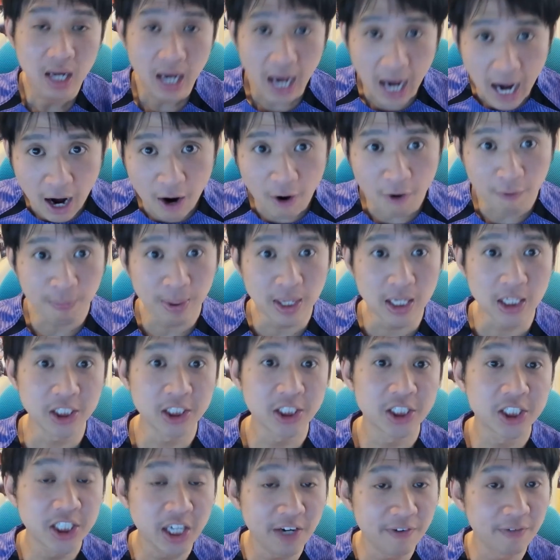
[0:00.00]
out of place,
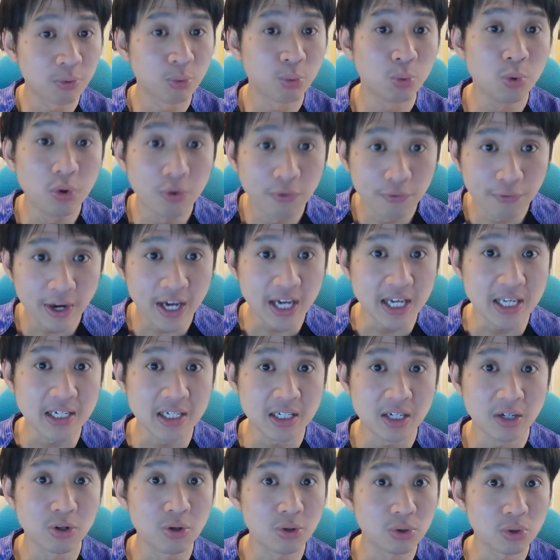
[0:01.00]
shift Wout
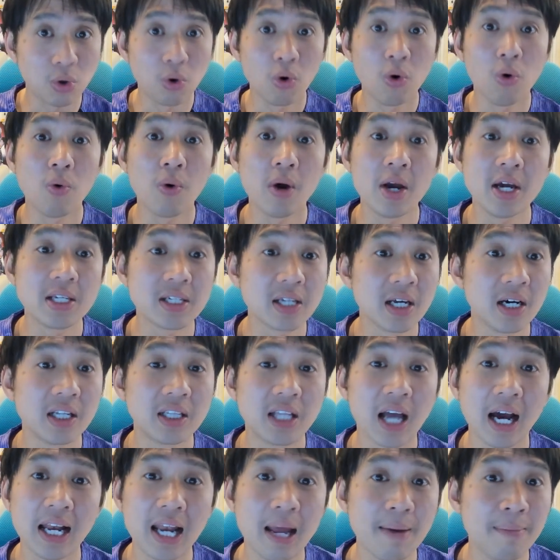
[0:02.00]
Faes, who's always a
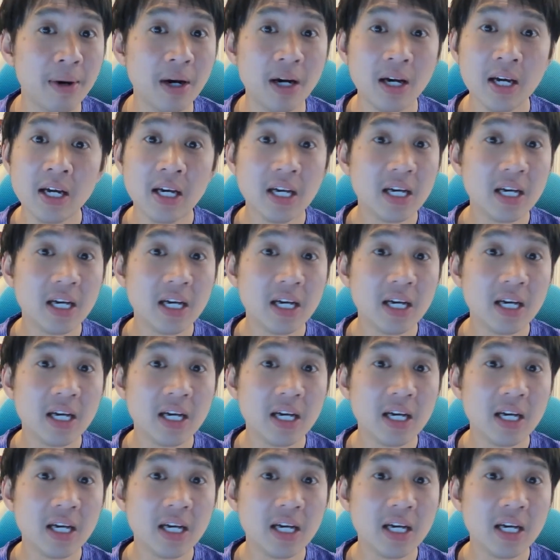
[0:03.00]
dilemma.